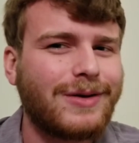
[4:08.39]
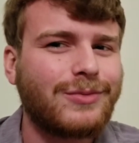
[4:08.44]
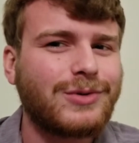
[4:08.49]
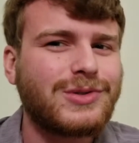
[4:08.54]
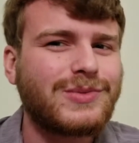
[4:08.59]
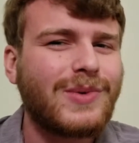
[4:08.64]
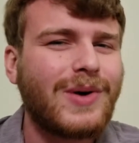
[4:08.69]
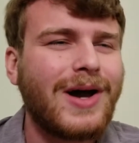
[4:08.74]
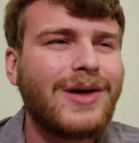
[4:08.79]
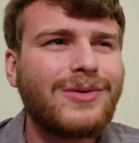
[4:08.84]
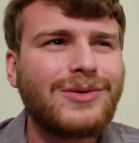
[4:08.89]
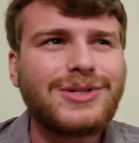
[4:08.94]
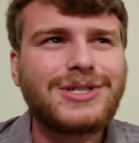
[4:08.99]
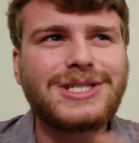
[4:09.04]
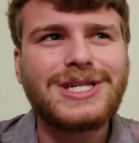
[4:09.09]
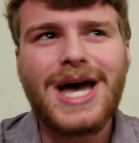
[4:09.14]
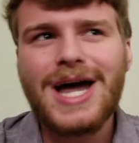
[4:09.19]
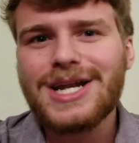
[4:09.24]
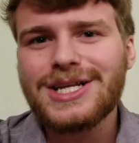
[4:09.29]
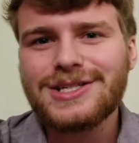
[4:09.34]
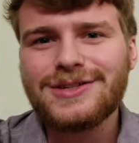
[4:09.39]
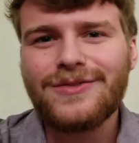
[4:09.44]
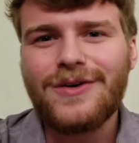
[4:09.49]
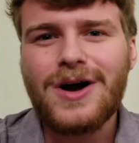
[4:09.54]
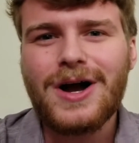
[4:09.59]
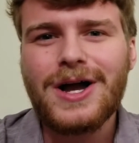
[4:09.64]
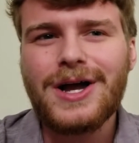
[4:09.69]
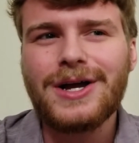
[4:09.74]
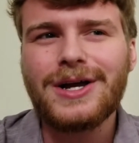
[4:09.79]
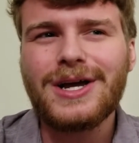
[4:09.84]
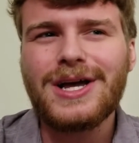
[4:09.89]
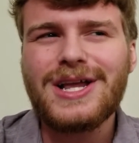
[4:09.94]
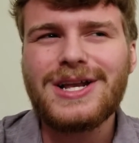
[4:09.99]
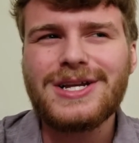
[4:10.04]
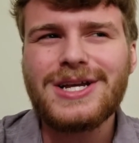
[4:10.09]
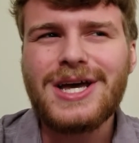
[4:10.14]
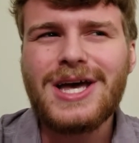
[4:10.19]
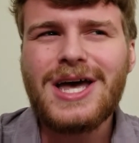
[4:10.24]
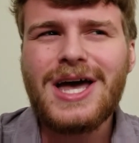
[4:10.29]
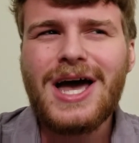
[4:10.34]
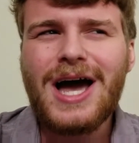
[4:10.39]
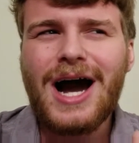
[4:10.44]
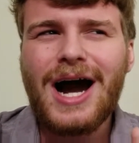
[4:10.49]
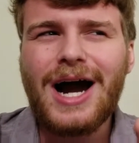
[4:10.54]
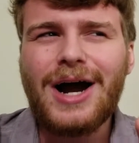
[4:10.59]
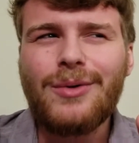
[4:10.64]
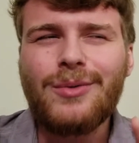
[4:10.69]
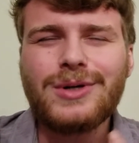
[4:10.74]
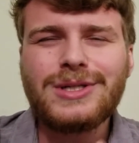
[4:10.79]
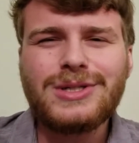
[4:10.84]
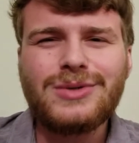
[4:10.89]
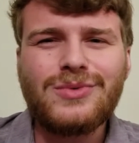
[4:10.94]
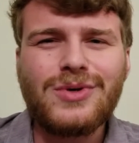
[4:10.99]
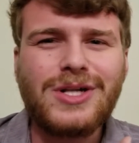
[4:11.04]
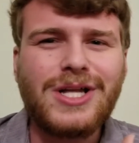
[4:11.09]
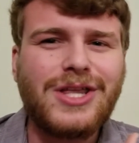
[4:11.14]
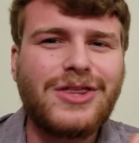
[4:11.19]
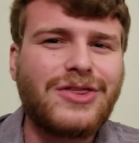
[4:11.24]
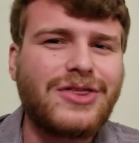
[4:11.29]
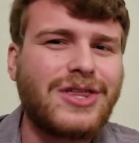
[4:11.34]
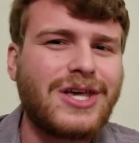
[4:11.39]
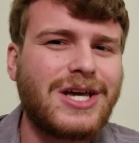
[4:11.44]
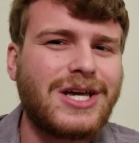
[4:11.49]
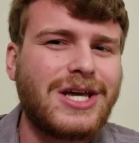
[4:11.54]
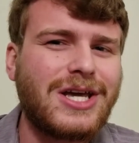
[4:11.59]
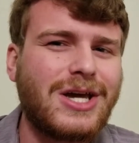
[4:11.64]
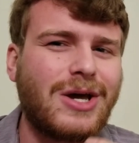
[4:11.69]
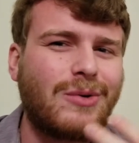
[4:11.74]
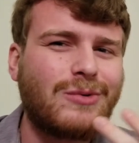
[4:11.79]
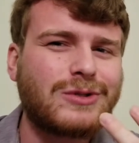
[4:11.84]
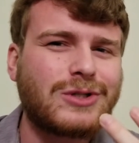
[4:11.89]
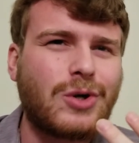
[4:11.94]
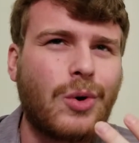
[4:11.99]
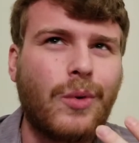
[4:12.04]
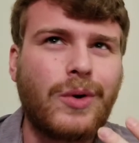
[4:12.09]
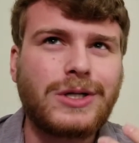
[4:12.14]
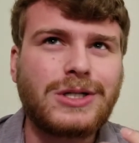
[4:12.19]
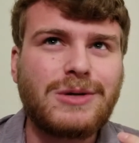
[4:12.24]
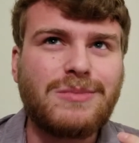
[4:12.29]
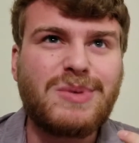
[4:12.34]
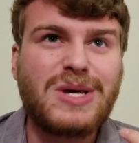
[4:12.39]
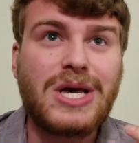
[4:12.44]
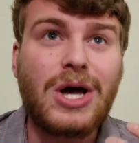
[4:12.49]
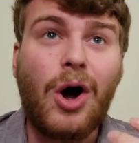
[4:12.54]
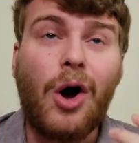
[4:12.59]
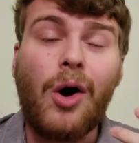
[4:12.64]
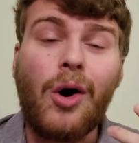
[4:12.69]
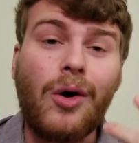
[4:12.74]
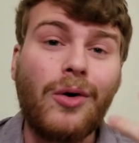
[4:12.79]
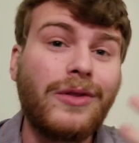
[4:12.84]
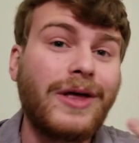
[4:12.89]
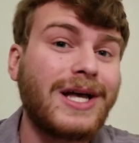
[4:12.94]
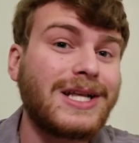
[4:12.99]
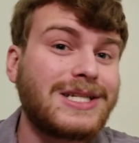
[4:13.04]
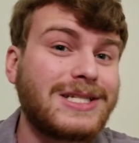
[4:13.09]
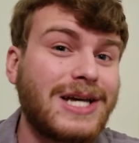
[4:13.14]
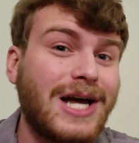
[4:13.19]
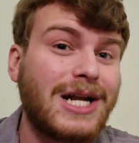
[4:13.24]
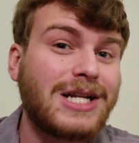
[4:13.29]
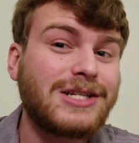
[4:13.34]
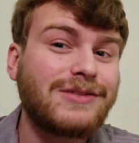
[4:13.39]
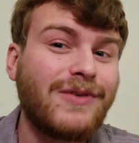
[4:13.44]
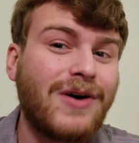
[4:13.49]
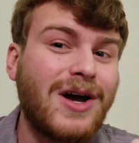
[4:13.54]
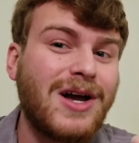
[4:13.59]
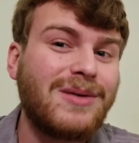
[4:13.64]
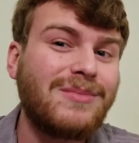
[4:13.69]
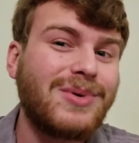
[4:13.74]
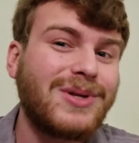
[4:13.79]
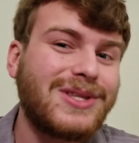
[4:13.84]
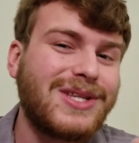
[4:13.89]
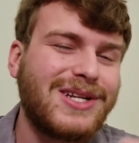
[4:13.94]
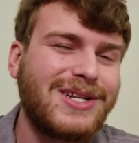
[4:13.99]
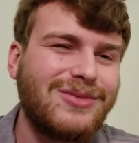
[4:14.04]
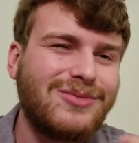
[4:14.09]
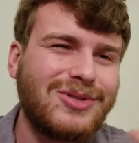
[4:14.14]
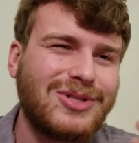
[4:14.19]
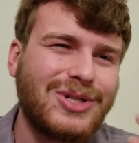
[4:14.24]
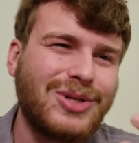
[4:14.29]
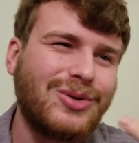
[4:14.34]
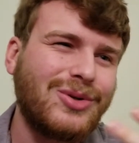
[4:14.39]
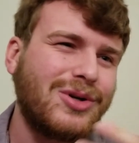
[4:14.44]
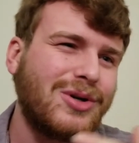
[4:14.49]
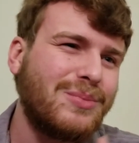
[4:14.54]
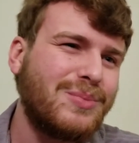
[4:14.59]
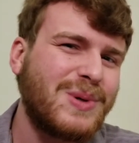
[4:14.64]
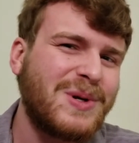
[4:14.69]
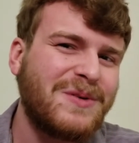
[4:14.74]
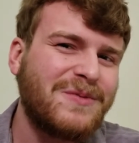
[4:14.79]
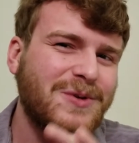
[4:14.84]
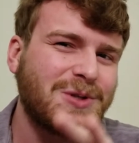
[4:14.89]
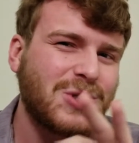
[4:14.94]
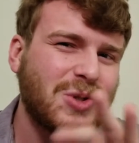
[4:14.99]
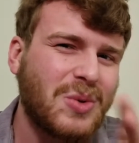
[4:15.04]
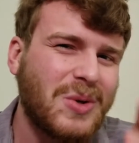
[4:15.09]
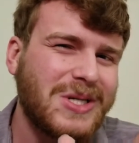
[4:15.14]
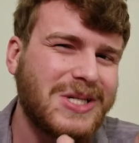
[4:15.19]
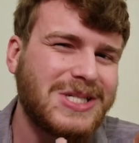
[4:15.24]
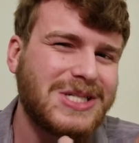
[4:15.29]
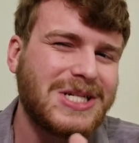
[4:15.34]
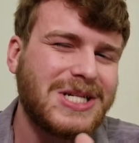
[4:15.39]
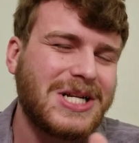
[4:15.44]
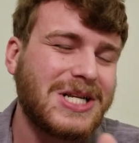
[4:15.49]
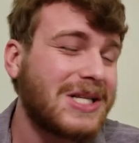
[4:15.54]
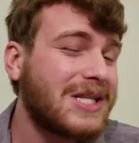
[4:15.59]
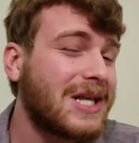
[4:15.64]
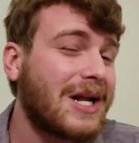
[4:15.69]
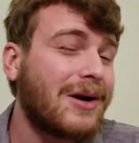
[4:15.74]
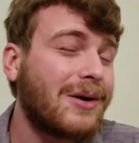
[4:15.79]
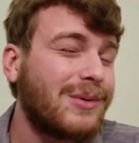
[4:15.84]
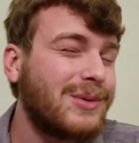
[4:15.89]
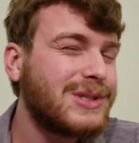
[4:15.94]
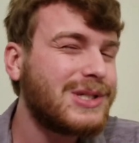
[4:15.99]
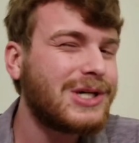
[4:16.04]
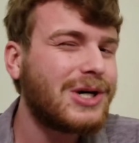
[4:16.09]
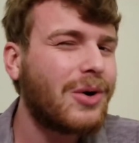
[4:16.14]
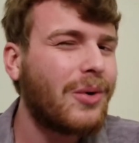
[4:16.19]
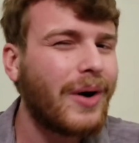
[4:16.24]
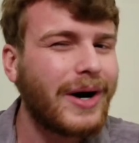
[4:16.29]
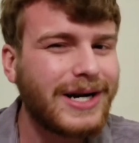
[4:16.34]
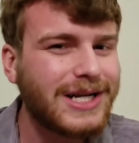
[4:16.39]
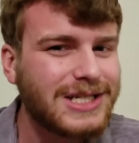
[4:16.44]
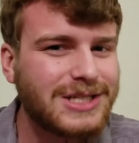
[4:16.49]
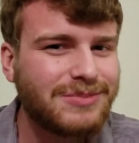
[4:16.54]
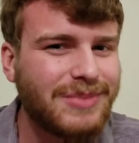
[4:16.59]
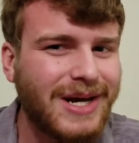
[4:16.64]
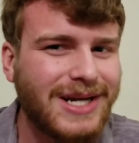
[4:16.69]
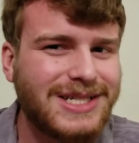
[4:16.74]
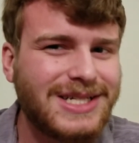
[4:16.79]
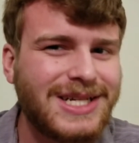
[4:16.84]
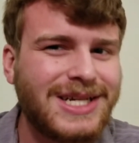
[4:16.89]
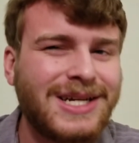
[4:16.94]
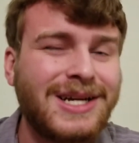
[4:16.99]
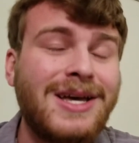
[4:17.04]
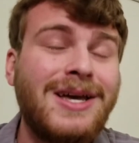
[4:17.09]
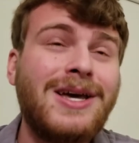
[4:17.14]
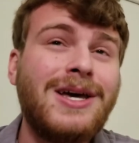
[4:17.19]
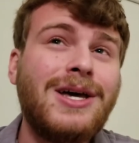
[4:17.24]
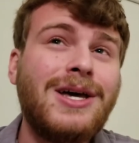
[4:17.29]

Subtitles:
It was rather satisfying, and I wasn't really thinking it was going to be all that satisfying, but then there was a little bit of a twist in it that I wasn't quite expecting.